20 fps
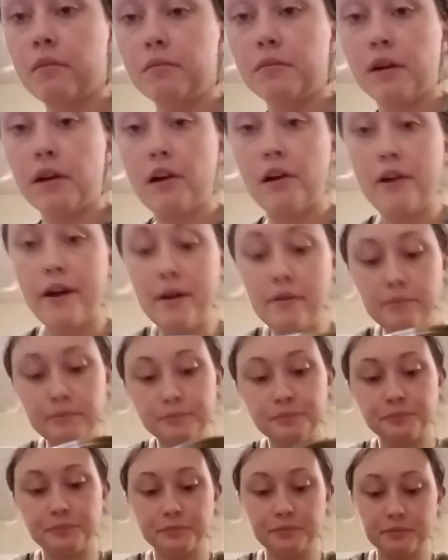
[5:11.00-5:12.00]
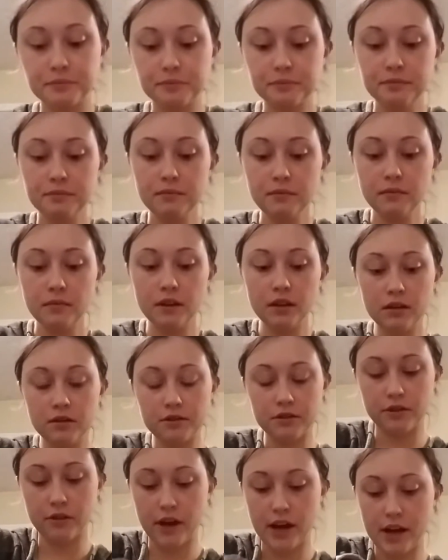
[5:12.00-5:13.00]
All right.
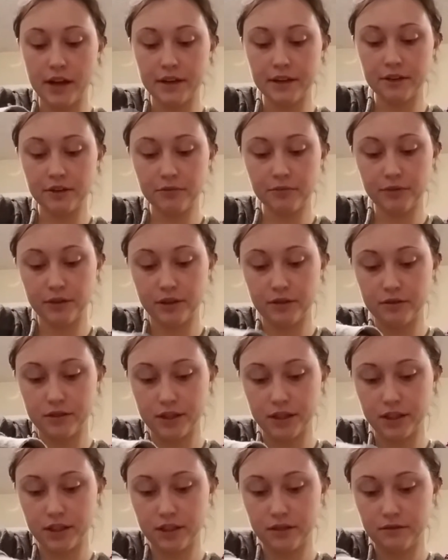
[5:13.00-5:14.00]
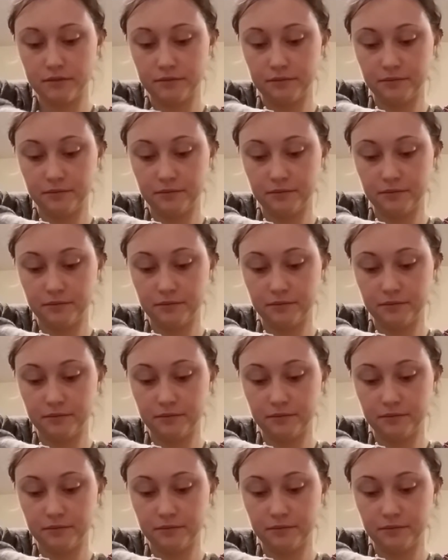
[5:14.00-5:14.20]
So add in your protein.